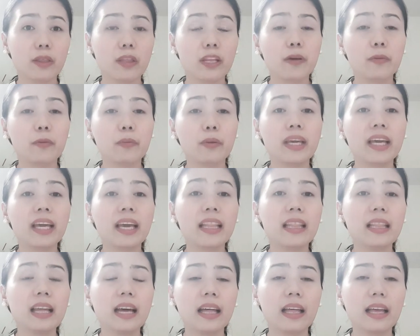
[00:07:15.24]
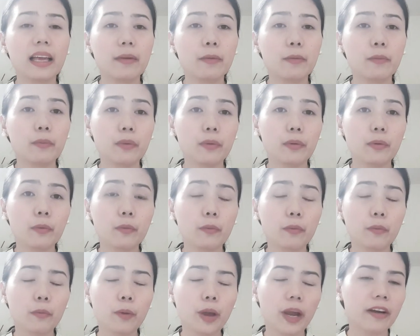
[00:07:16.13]
there we can
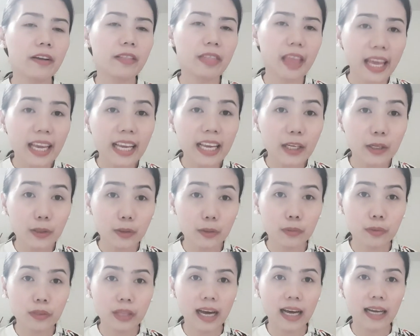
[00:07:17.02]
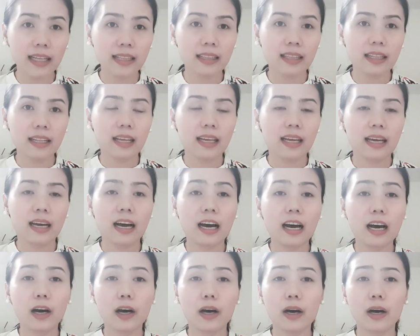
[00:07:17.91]
where they can do that
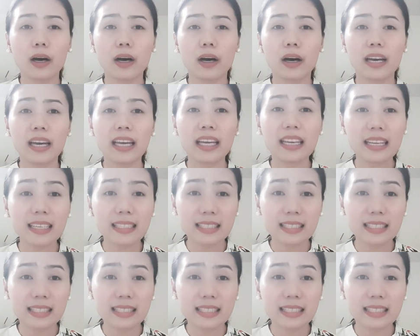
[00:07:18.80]
in a